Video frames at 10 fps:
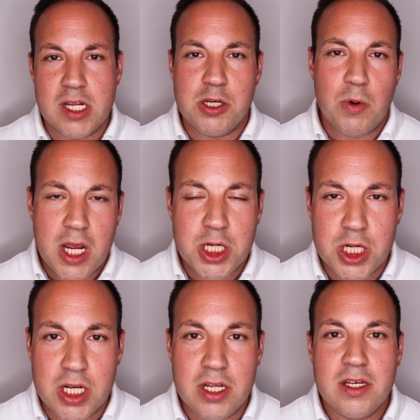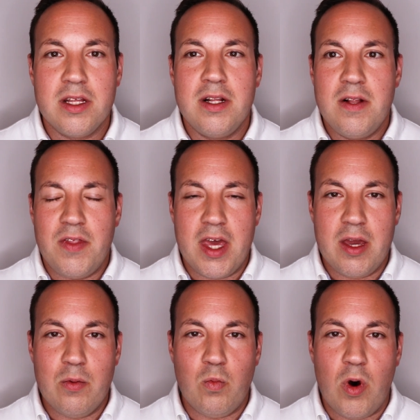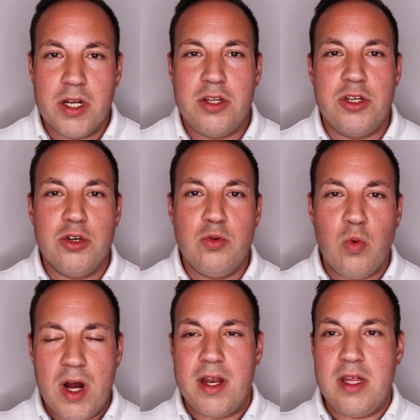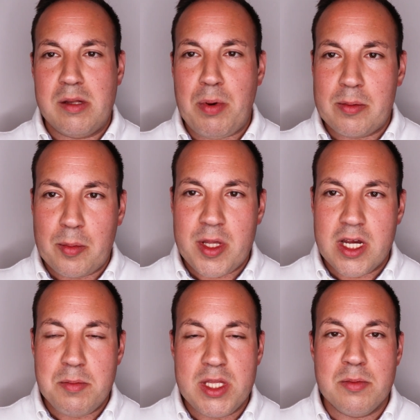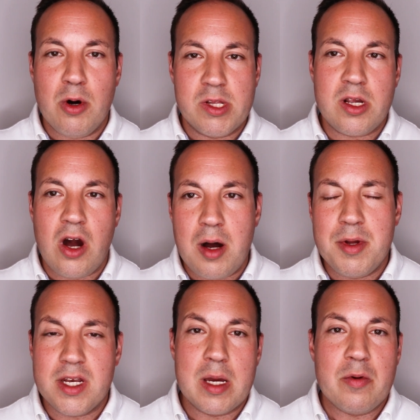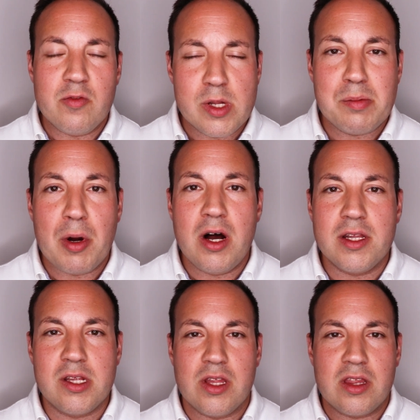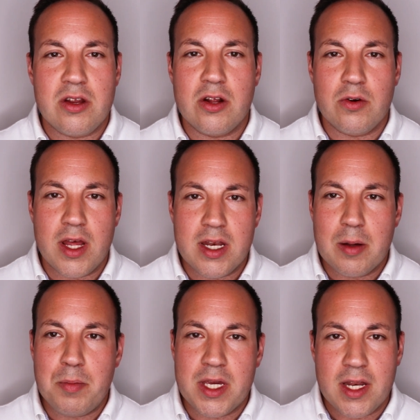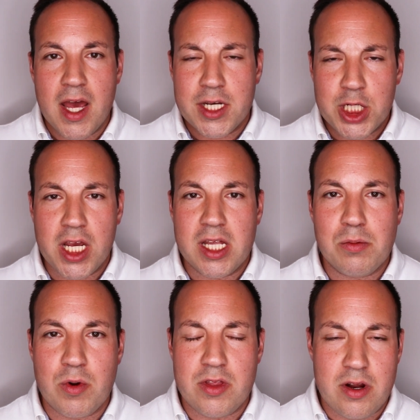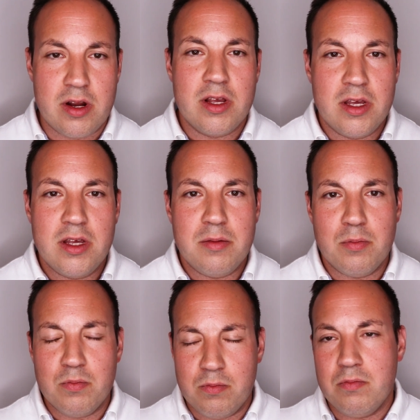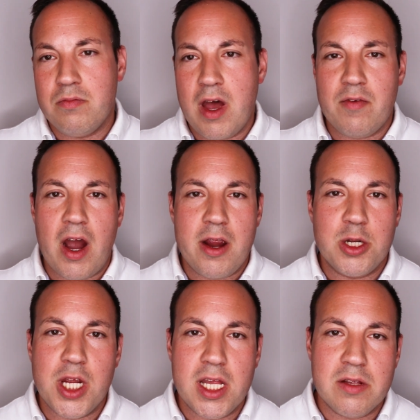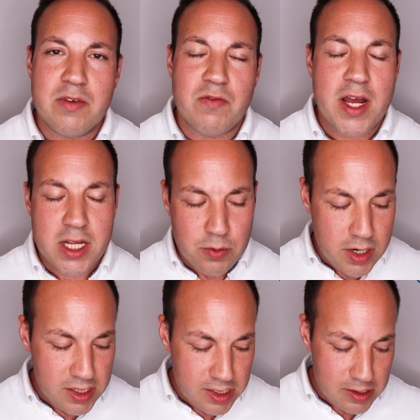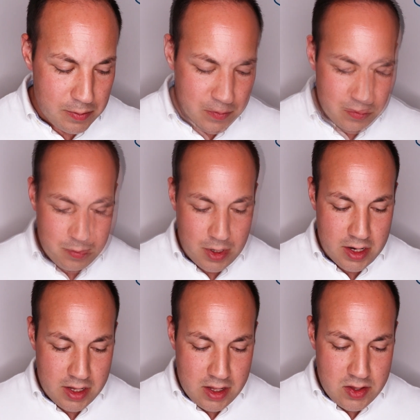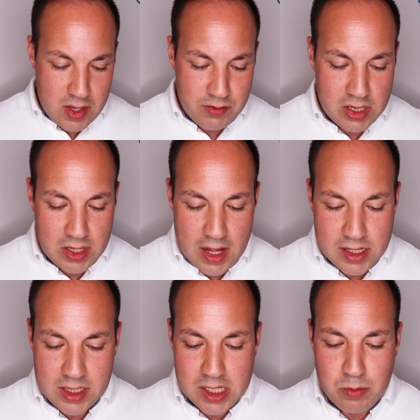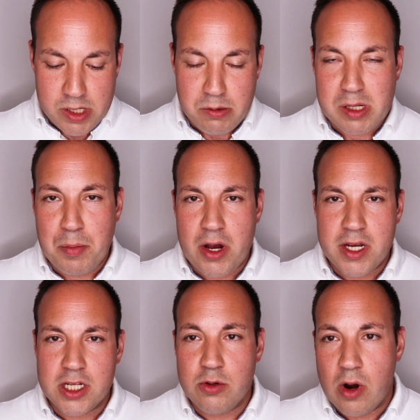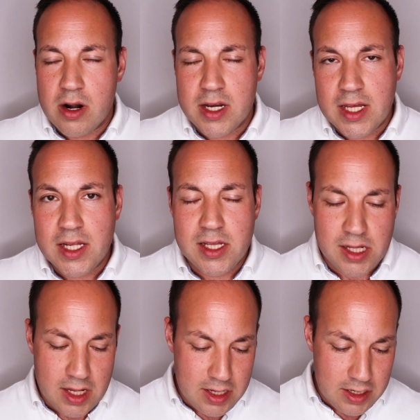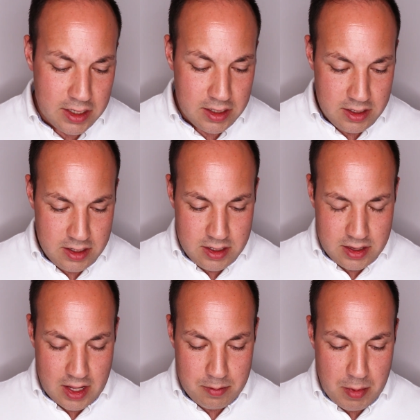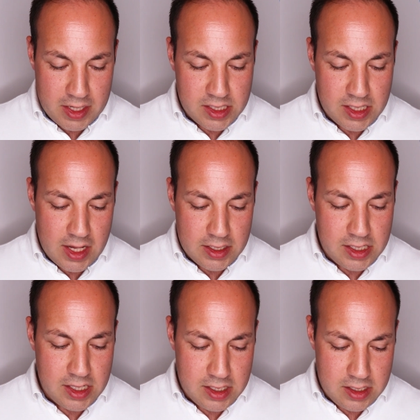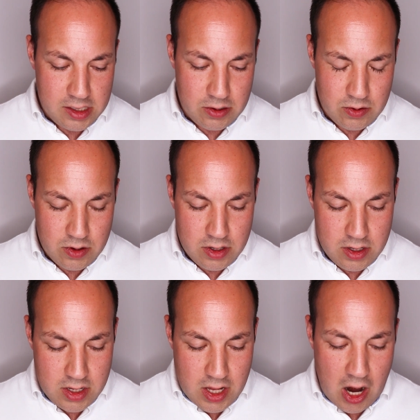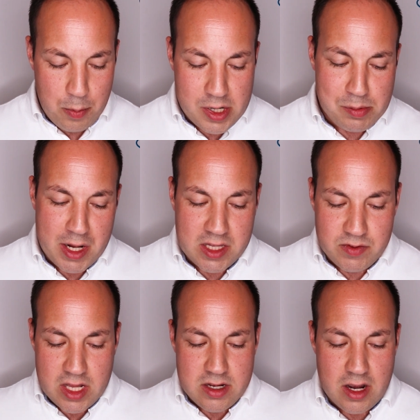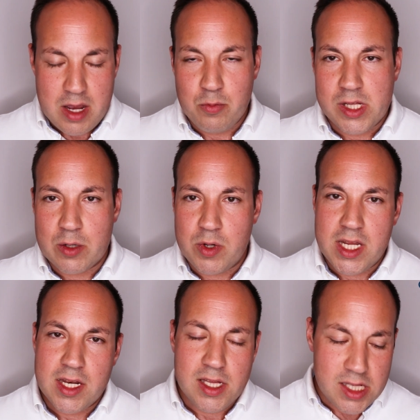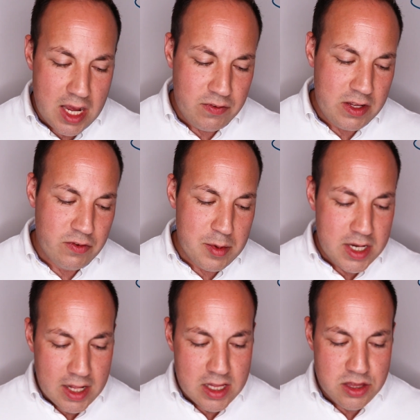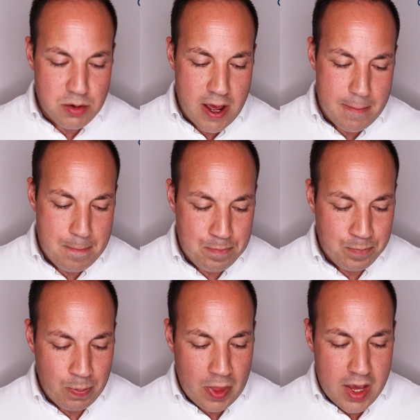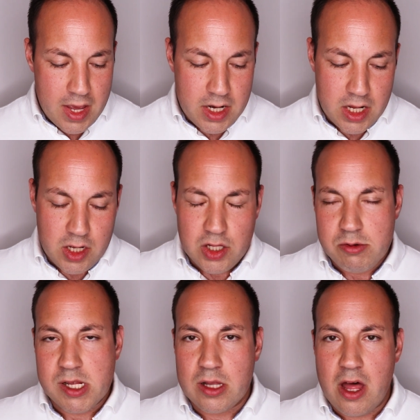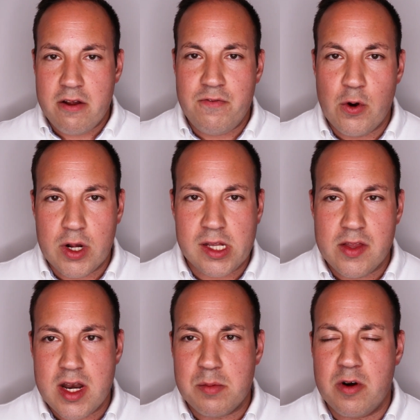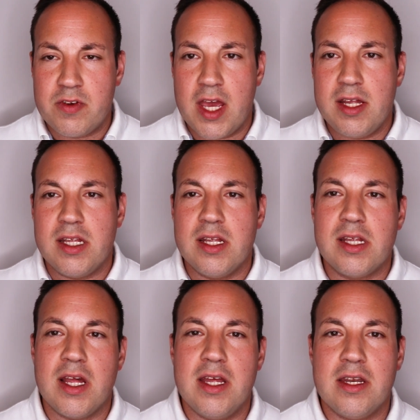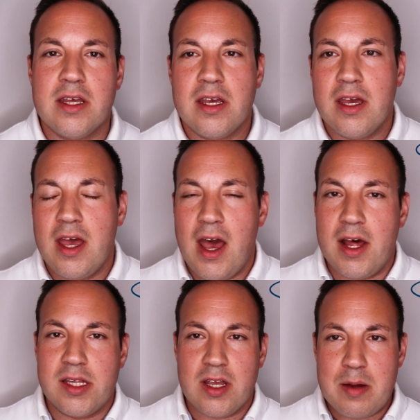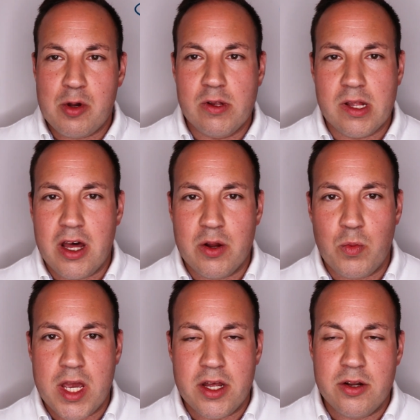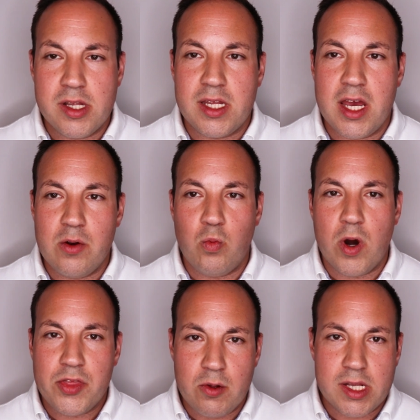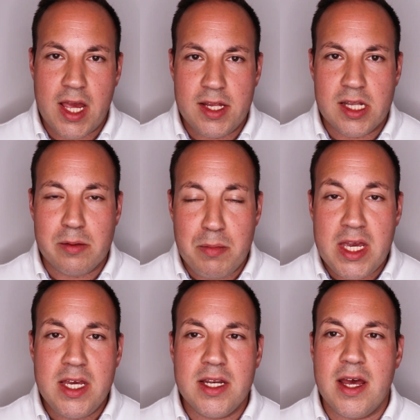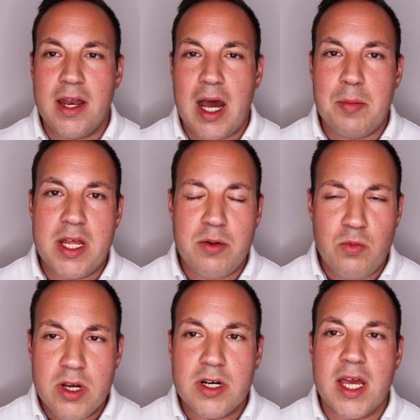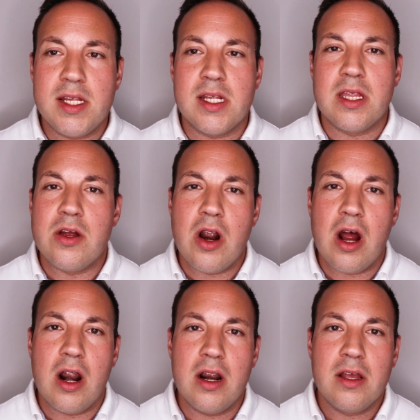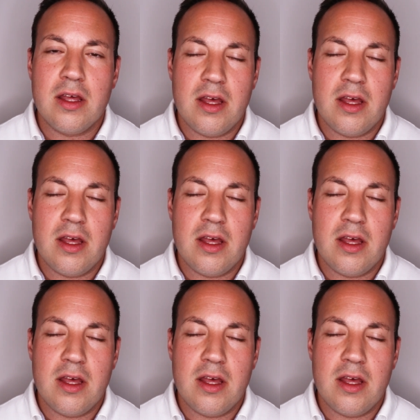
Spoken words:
situation, they want to do what is probably going to be the most common type of response, so that they don't end up being an edge case where they have a higher chance of inviting criticism. But nevertheless, this was responding to our needs, and that makes sense. So our perspective at the time was that we needed safety from a deadly threat, and there was a lot of focus on the number of cases. And as time goes on and we understand what those cases mean and how many real cases there are,